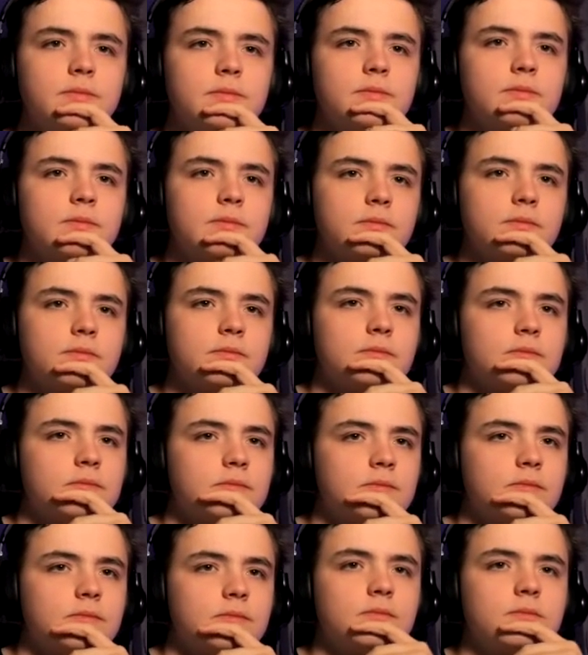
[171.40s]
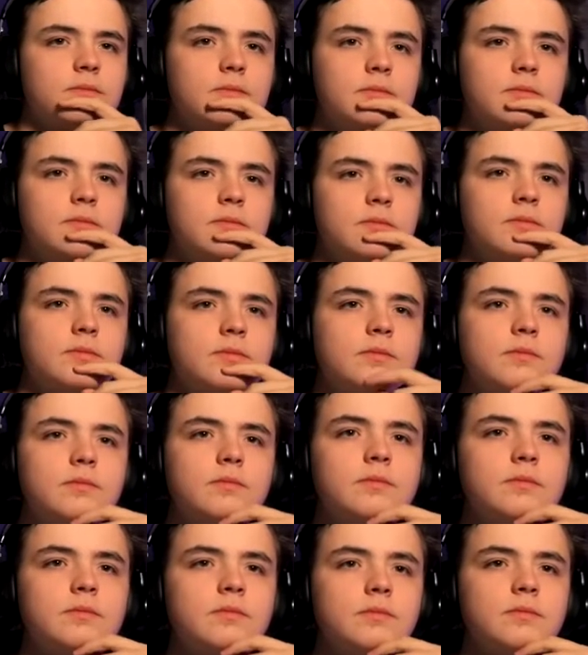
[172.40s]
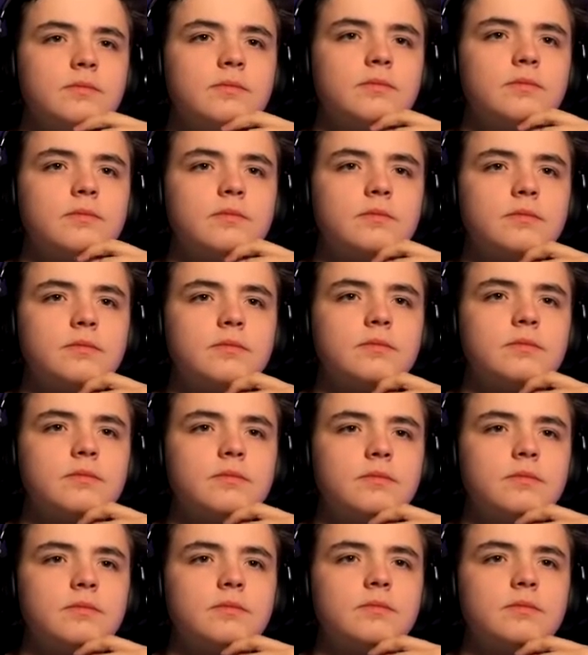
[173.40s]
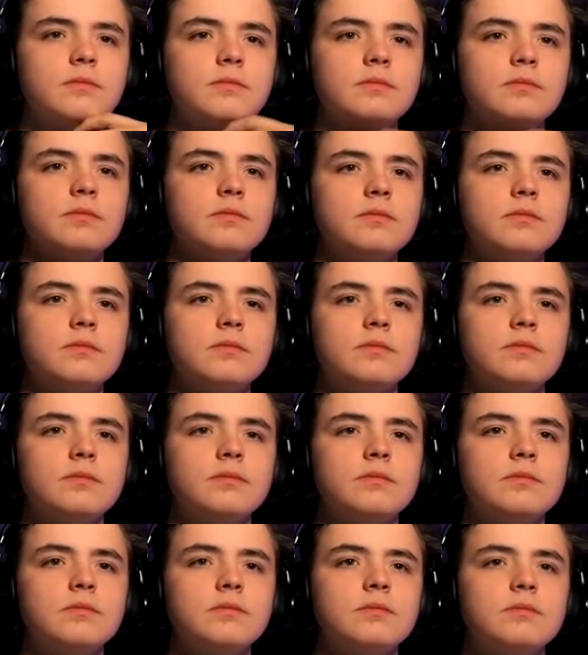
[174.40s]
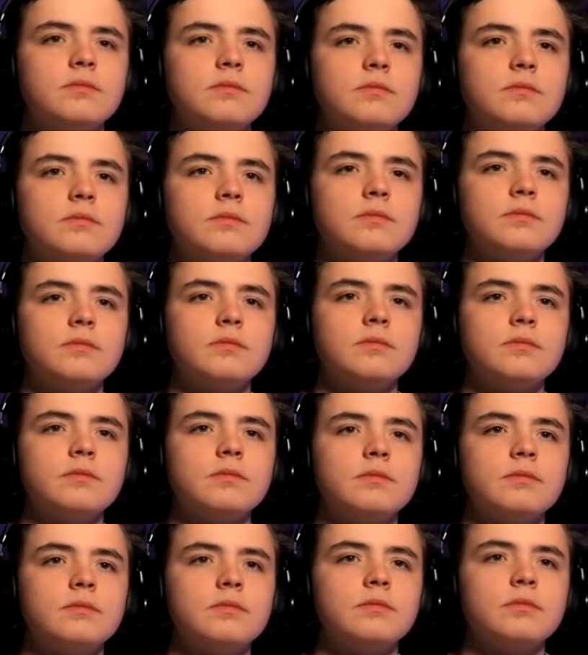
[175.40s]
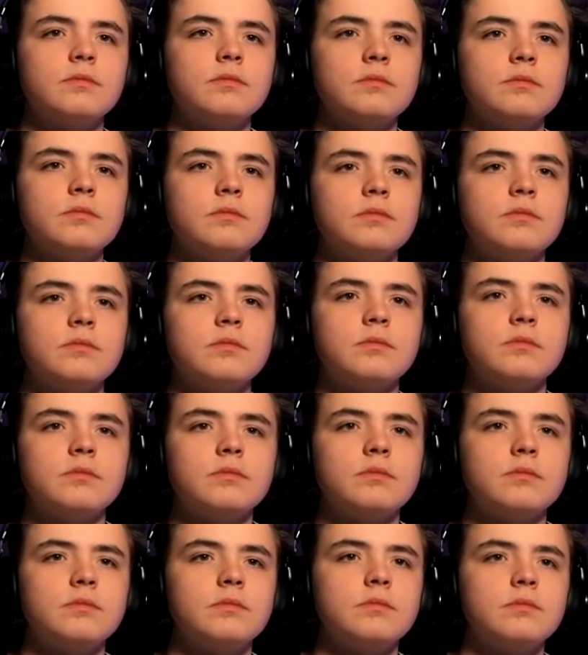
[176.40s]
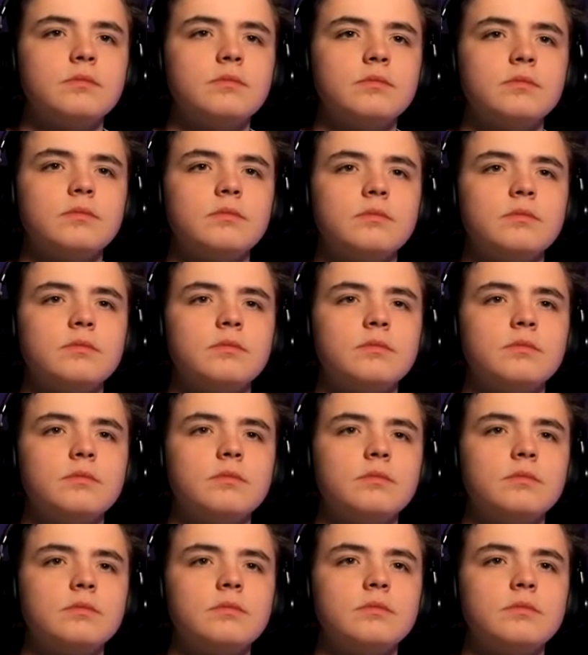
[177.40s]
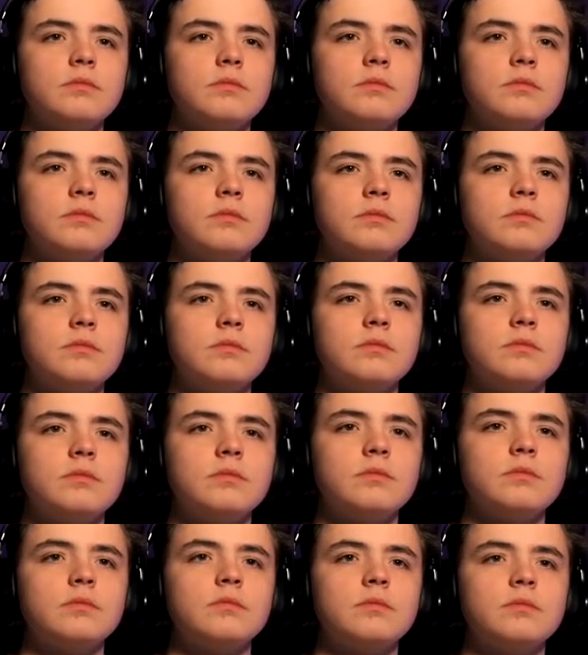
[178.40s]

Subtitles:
The person shown says nothing.